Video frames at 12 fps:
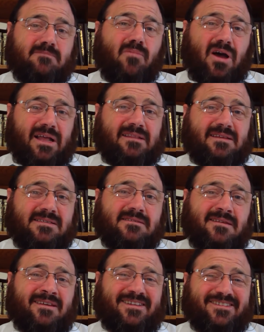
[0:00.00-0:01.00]
mildest
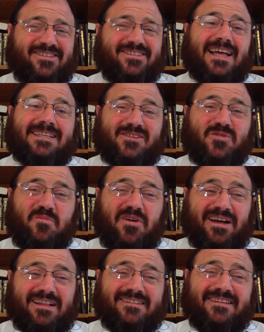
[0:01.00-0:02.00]
to not so
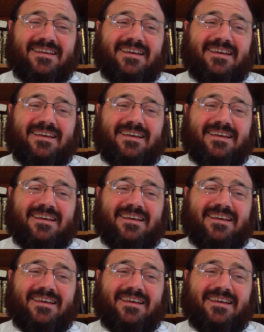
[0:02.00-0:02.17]
mild.